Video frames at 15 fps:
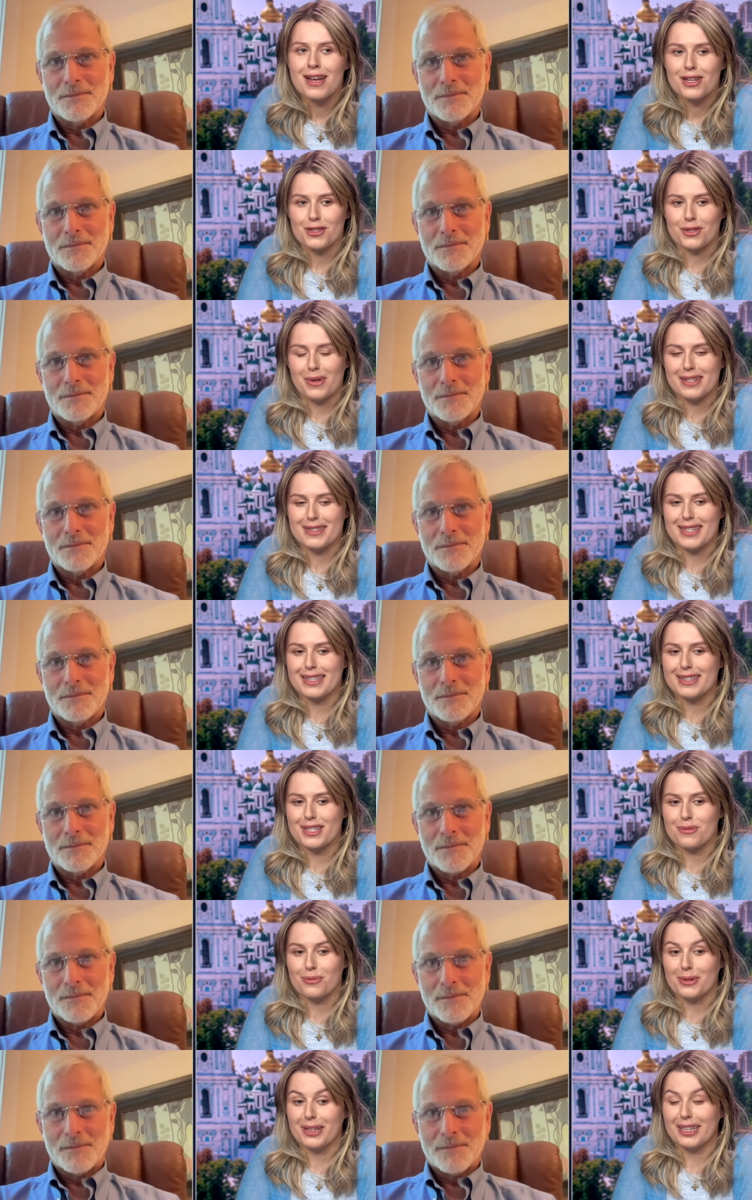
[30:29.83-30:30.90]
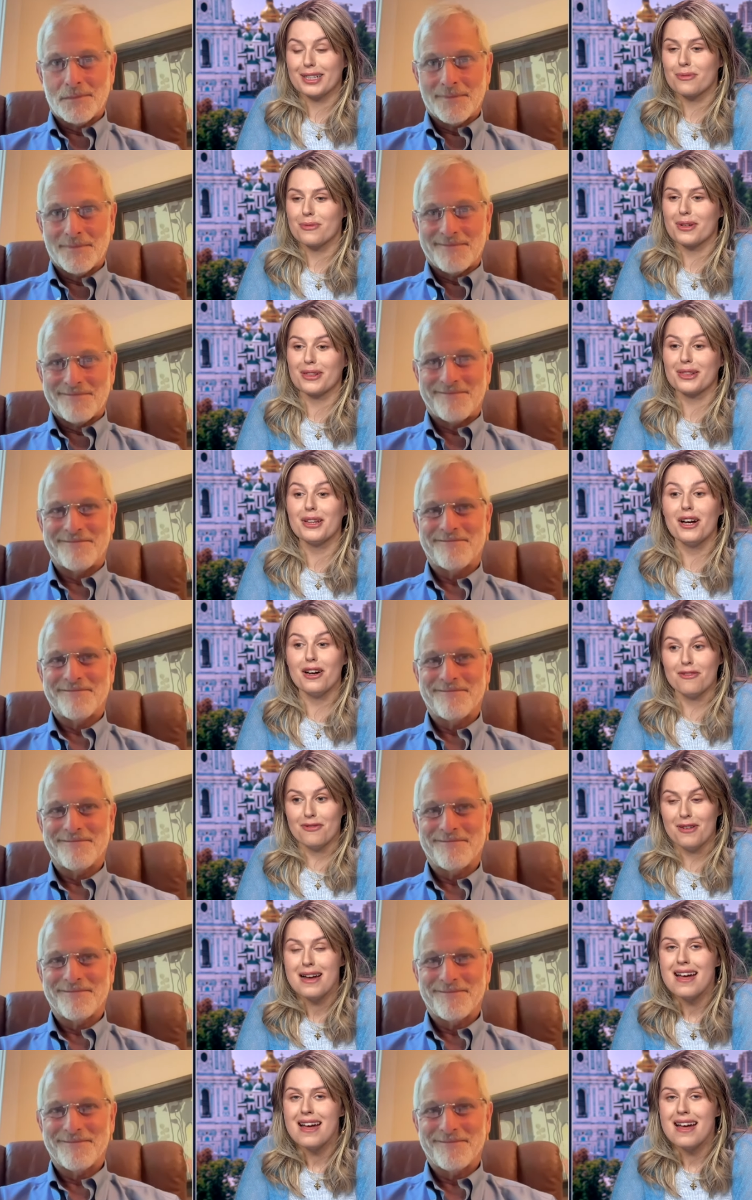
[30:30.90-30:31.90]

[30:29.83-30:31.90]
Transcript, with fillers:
Speaker 1: So I say this with like, with love,